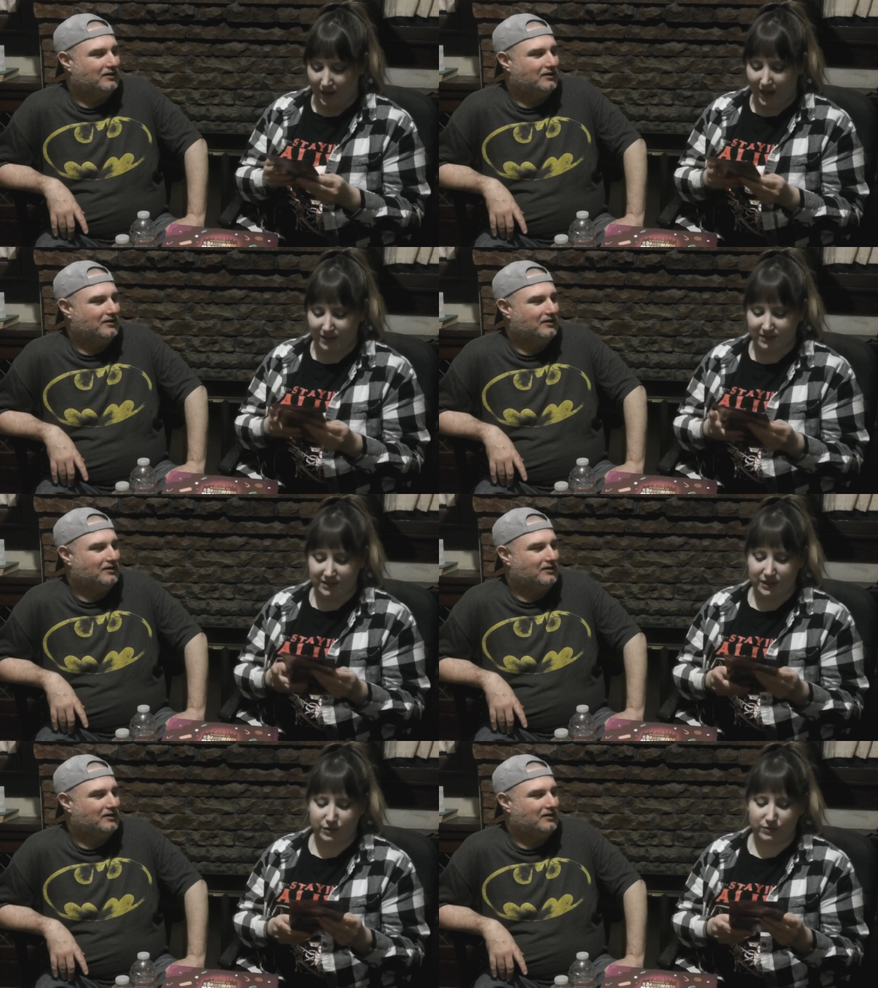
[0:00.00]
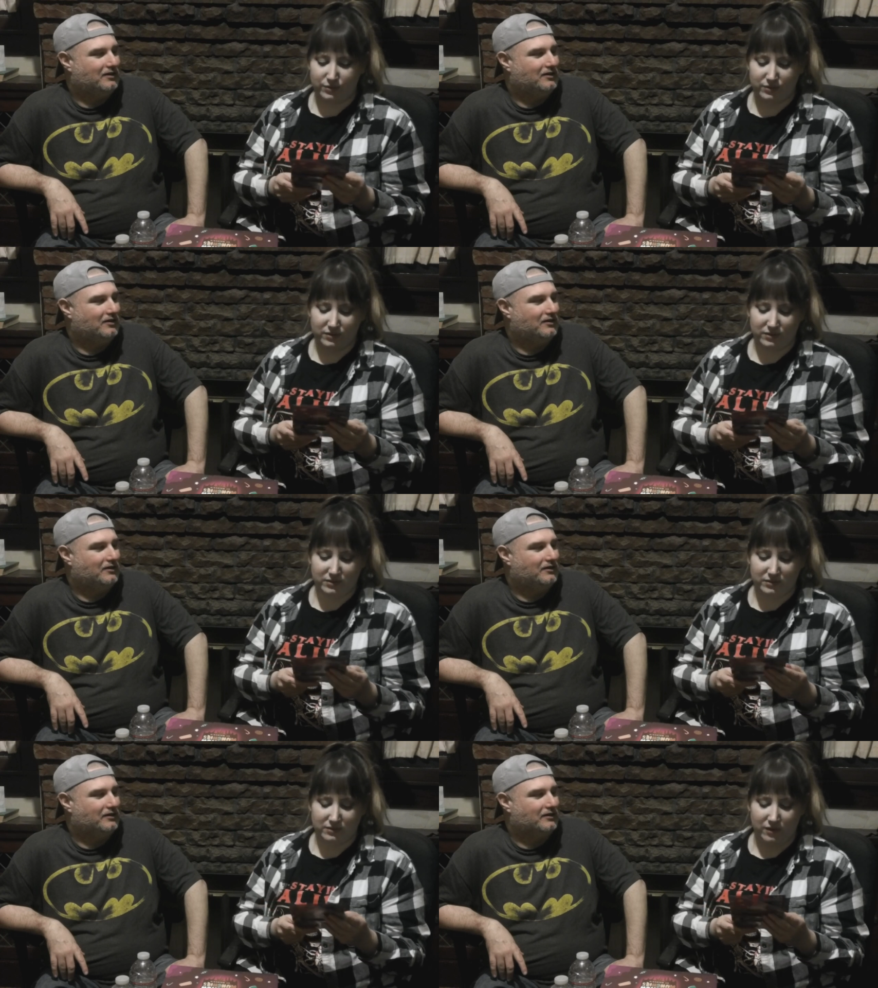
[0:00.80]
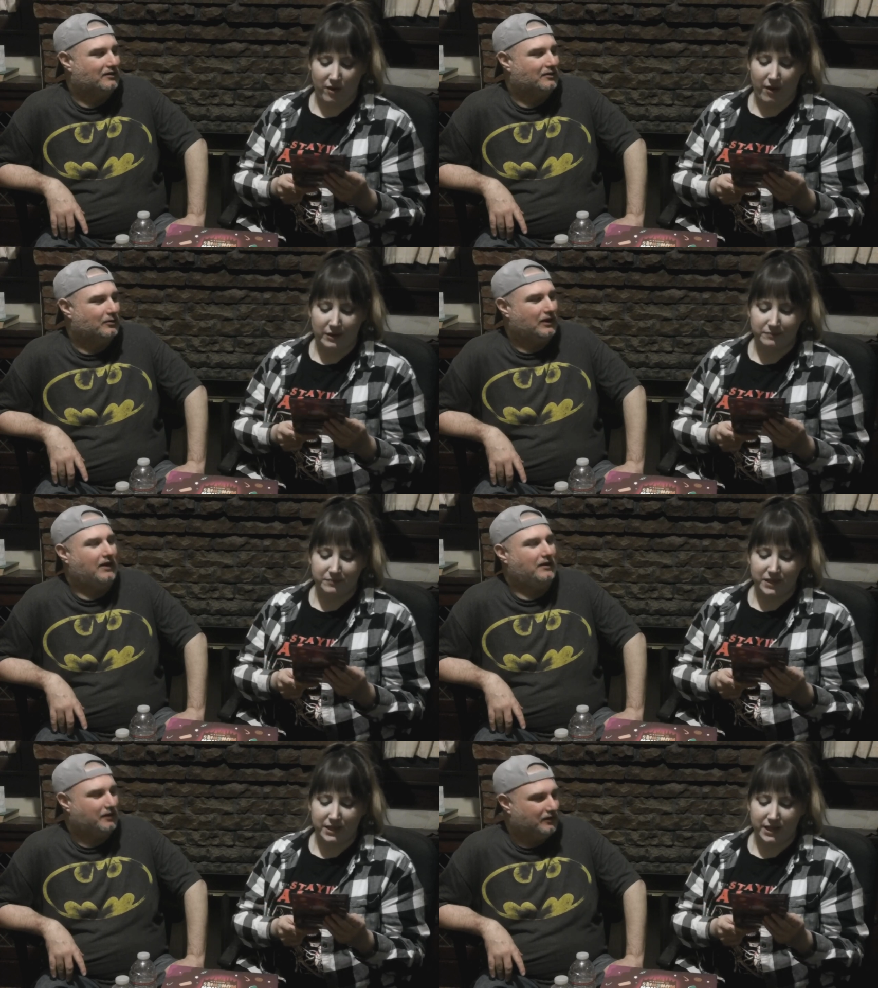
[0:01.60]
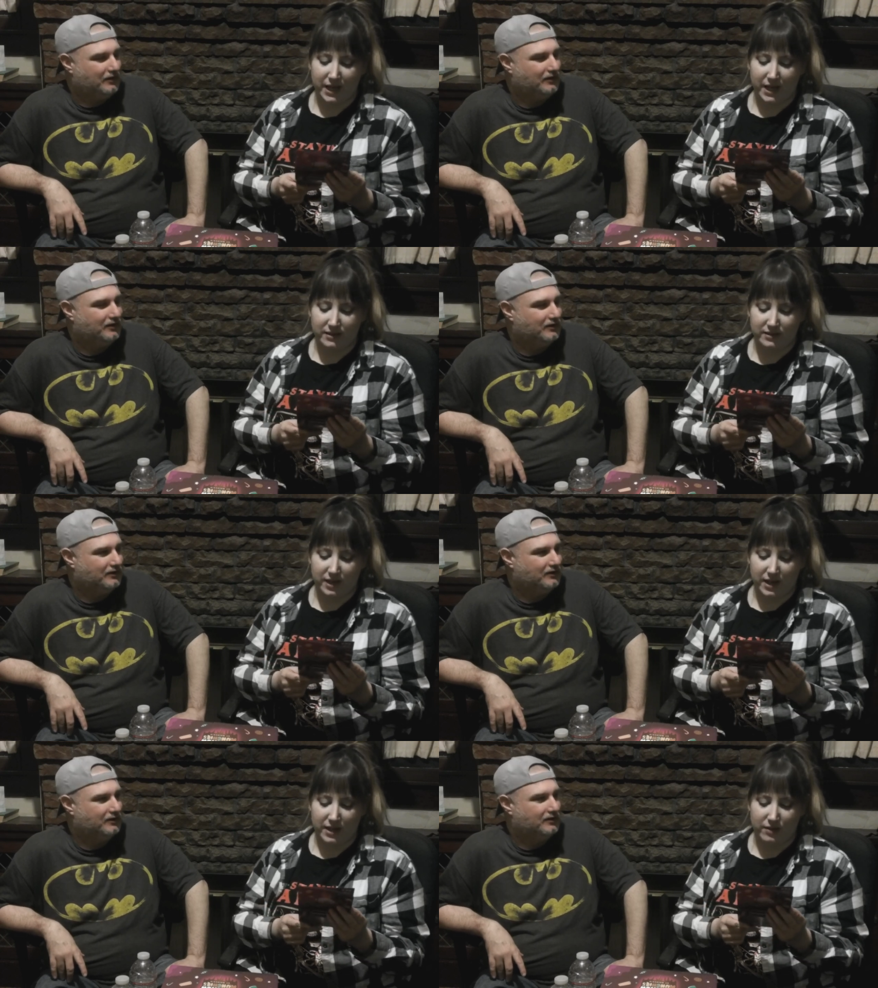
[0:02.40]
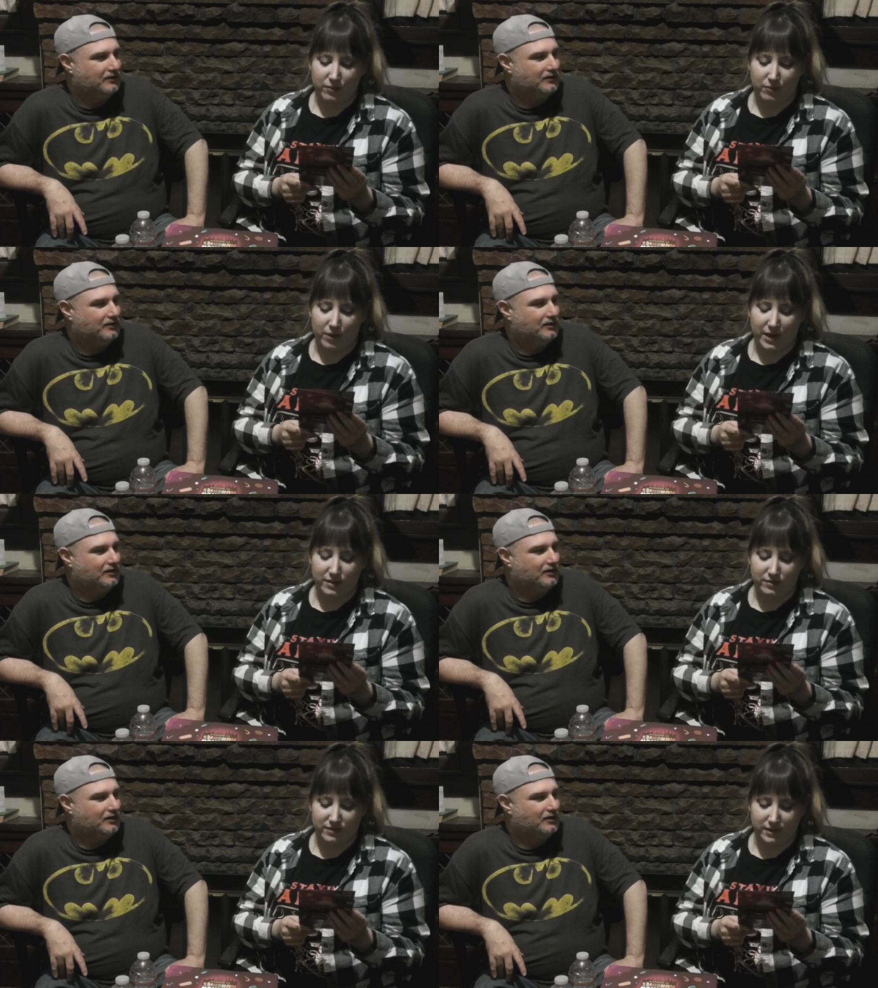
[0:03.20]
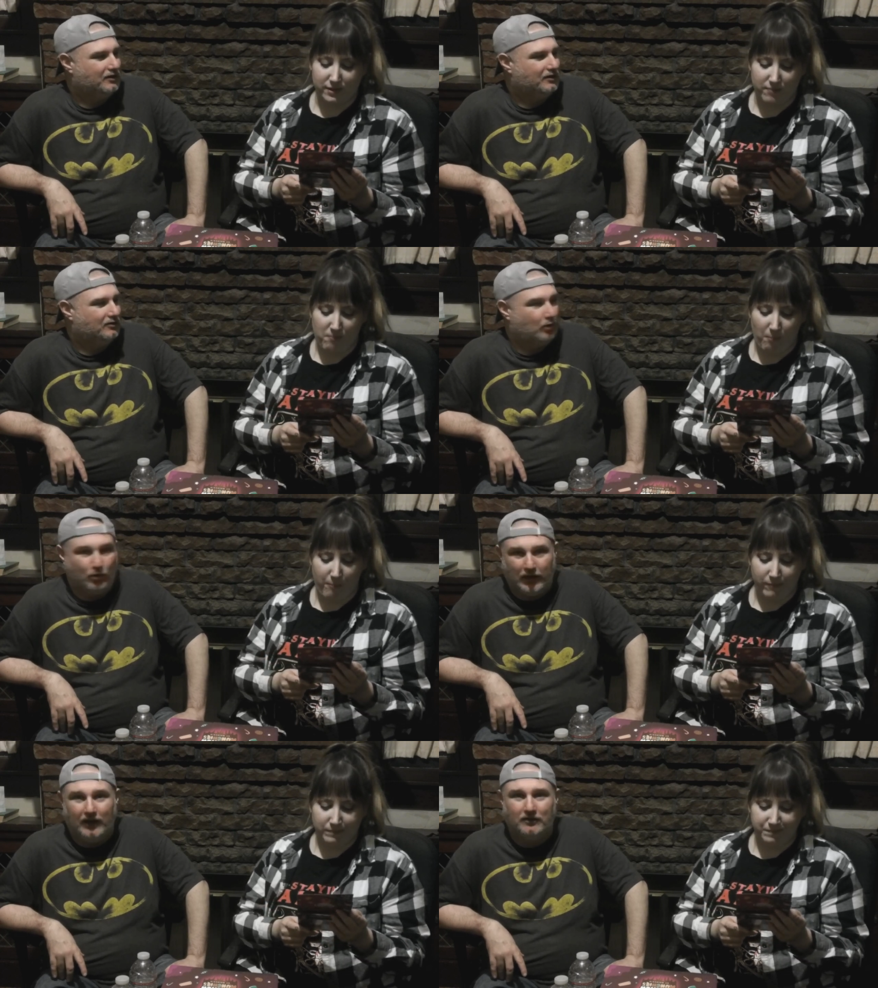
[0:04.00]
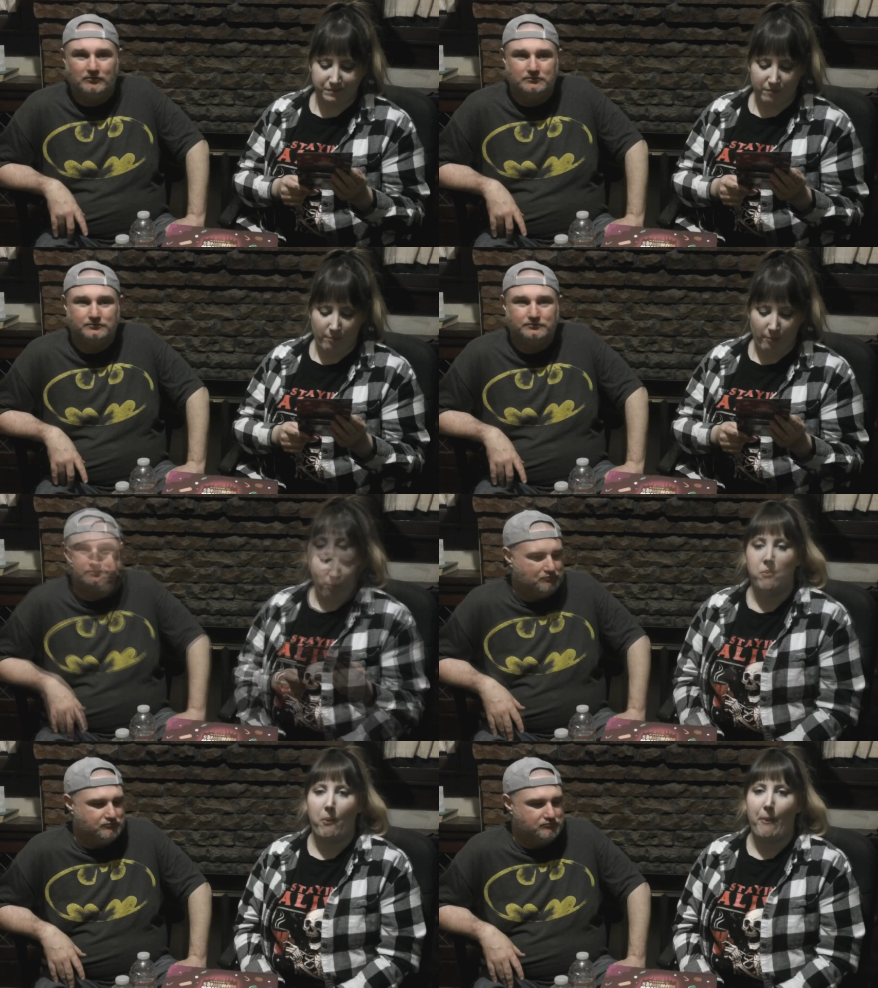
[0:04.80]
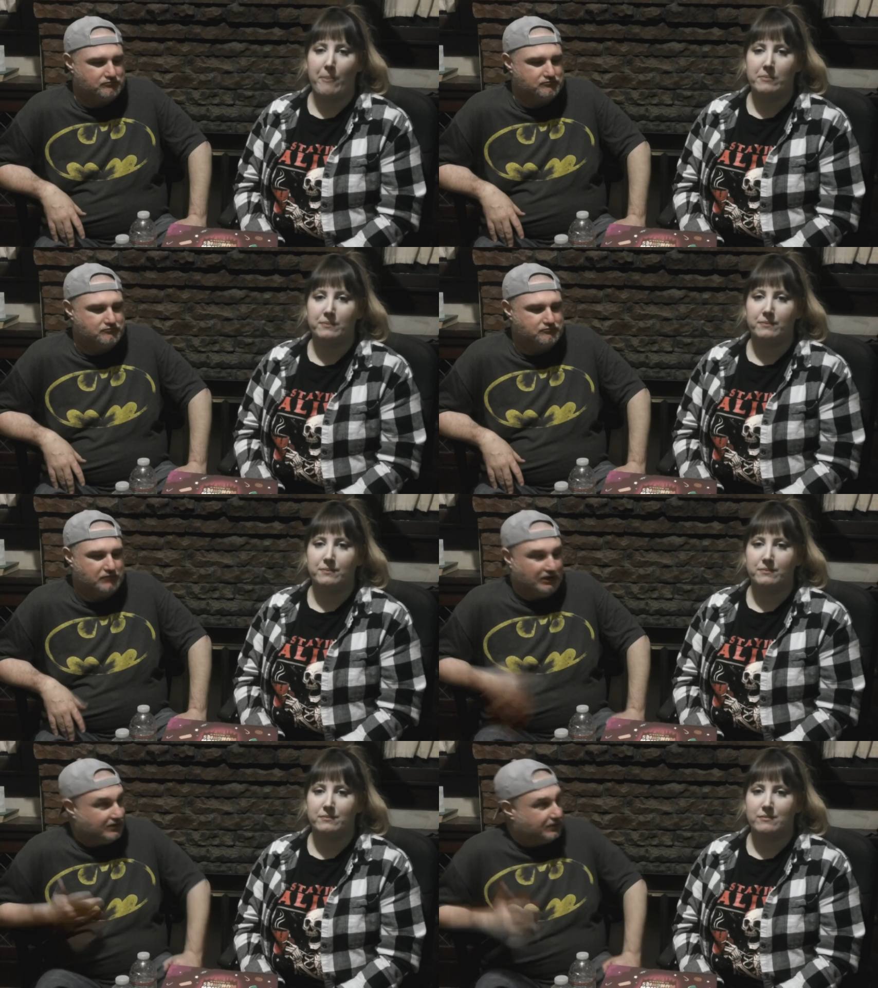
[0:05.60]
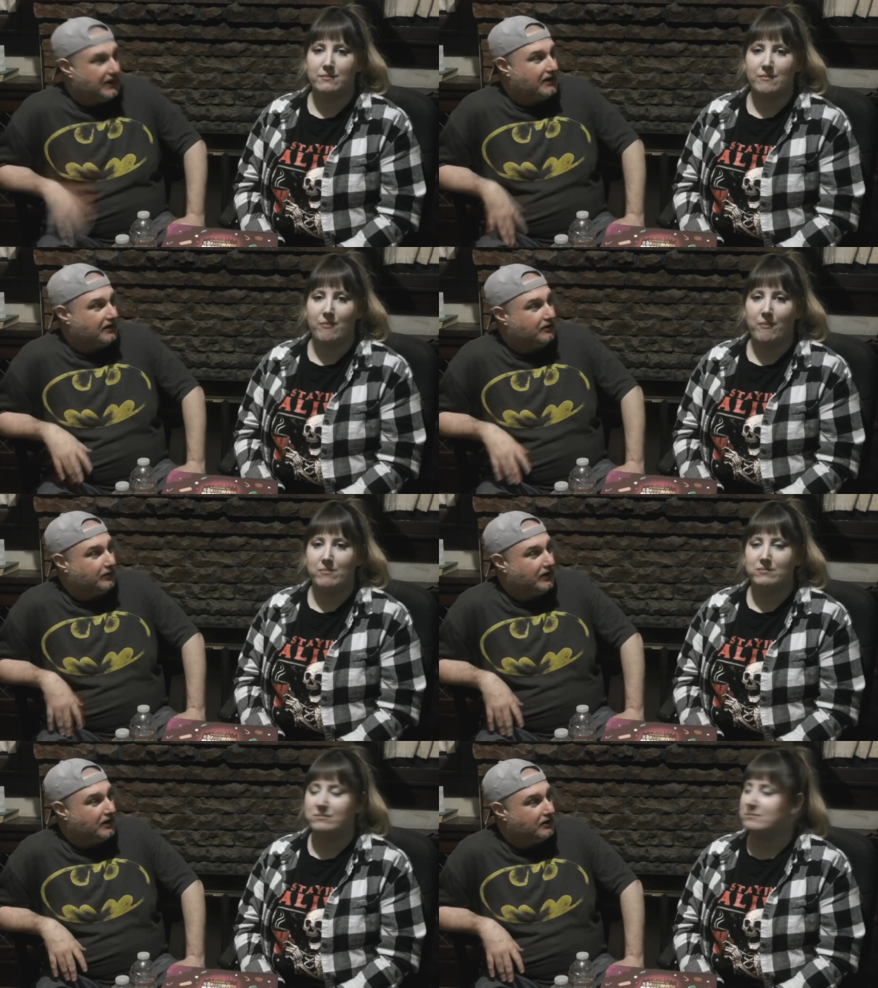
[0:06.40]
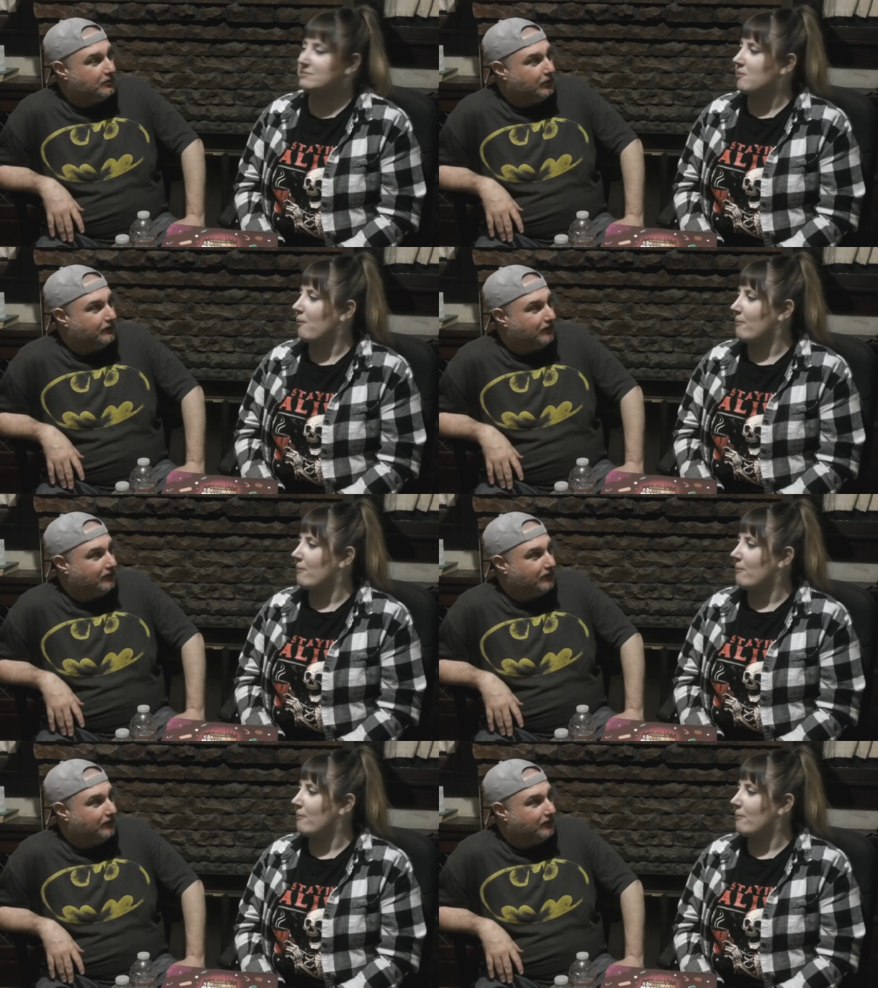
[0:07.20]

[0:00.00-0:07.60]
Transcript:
Speaker 1: Eksiyuz.
Speaker 2: Okay.
Speaker 1: EKSIYUZ.
Speaker 2: Okay. Well, at least we got a good one